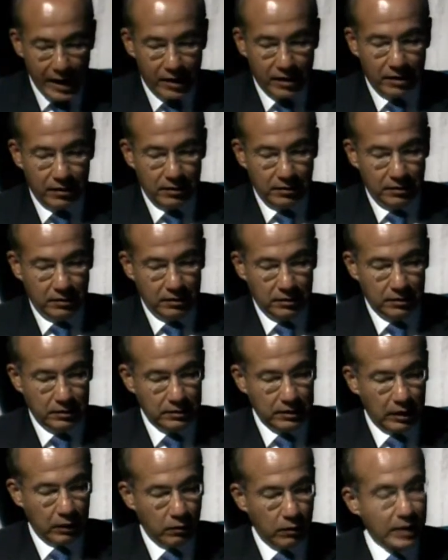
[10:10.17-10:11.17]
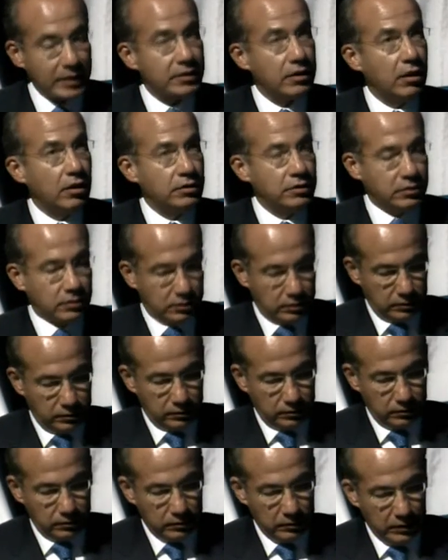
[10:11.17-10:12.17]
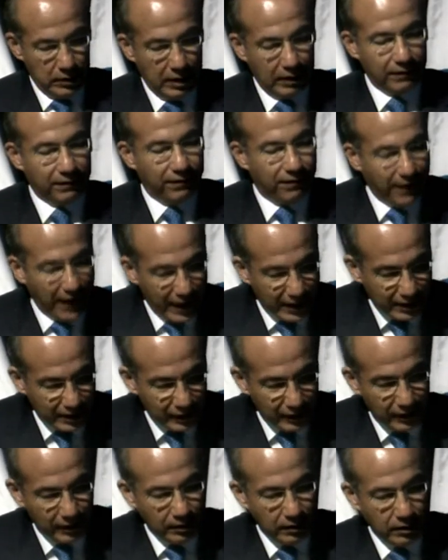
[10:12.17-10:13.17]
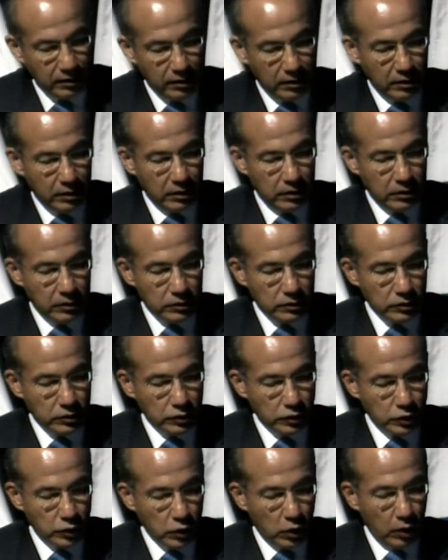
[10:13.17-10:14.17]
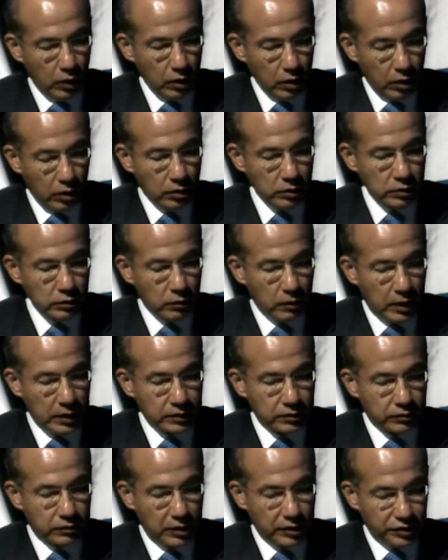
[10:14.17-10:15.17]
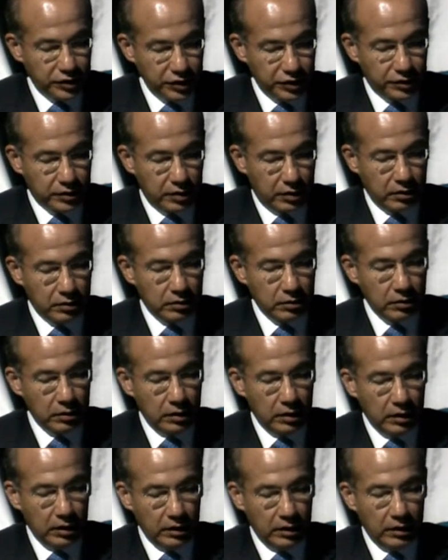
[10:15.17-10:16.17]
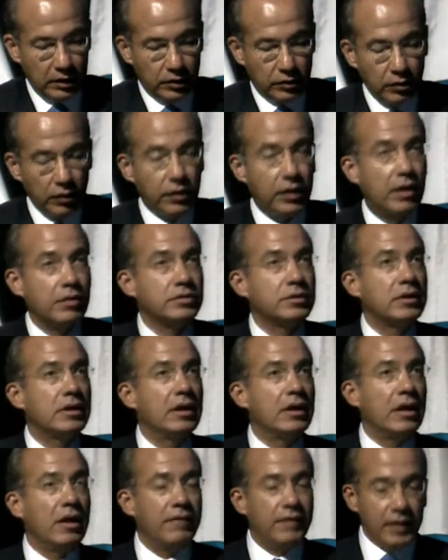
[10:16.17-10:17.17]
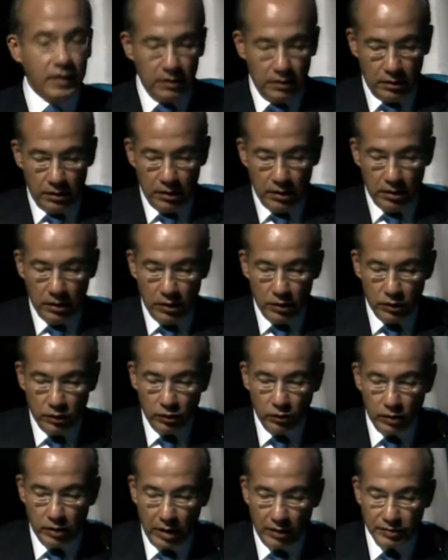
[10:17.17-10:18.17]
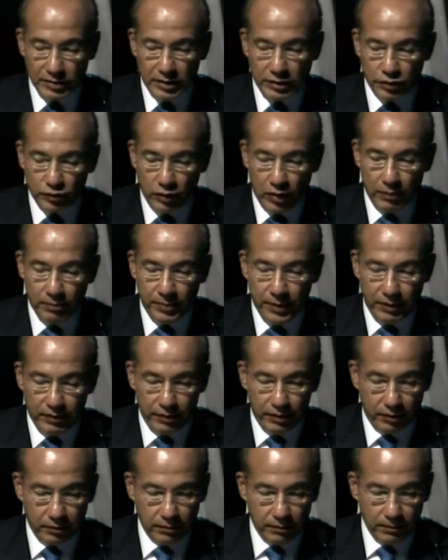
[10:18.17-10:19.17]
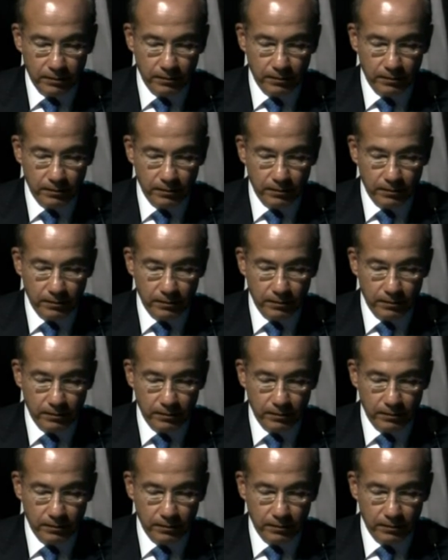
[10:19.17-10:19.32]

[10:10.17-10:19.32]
acre that was lost. And finally, no loss was registered in the 2011-2012 period.